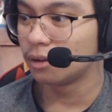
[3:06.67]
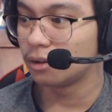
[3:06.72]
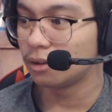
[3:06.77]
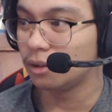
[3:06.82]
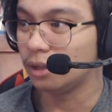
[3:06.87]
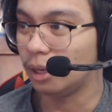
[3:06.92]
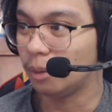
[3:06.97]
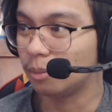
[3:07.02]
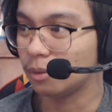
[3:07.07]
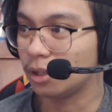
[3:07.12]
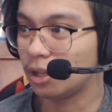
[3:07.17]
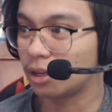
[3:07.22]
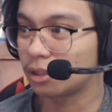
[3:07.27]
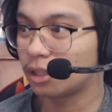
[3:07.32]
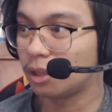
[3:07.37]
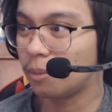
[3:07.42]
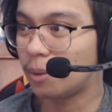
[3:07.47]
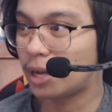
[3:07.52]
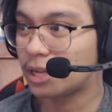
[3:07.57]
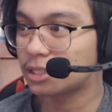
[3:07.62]
Yep, log
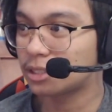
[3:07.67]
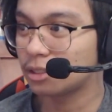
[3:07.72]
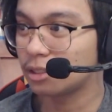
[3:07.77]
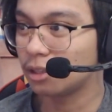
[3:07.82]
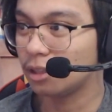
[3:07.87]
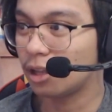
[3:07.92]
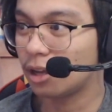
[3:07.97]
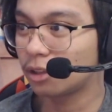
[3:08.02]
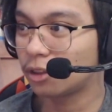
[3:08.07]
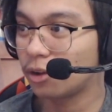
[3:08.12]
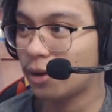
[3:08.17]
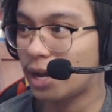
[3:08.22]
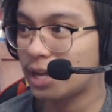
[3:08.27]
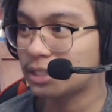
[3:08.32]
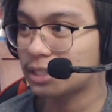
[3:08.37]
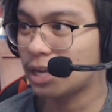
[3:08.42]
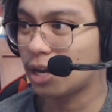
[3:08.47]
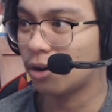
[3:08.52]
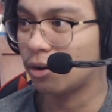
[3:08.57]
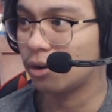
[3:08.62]
their
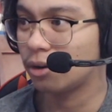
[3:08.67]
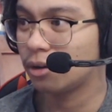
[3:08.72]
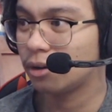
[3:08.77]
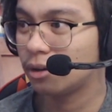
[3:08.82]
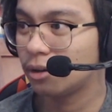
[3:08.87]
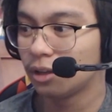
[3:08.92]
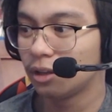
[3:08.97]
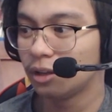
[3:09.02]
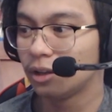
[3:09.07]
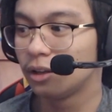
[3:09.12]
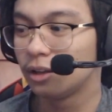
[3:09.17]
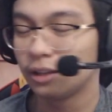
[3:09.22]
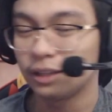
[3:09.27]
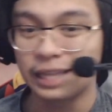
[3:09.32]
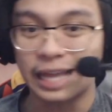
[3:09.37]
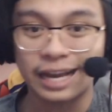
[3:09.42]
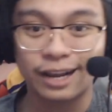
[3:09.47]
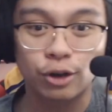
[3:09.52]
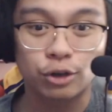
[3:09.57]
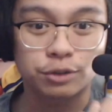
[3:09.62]
ass out.
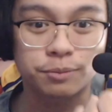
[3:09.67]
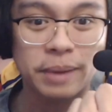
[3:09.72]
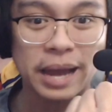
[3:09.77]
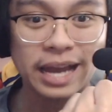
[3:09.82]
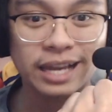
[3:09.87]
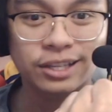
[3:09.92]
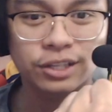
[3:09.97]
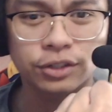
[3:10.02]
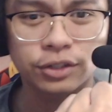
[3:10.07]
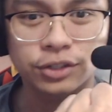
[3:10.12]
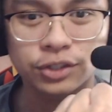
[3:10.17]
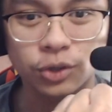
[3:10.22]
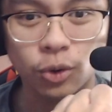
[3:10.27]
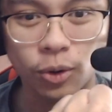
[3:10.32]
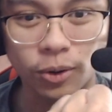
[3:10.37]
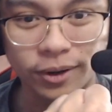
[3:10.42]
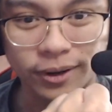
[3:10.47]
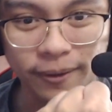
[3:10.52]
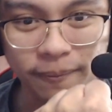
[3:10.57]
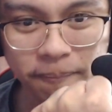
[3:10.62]
That goes back into the
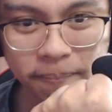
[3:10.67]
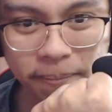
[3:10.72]
sword.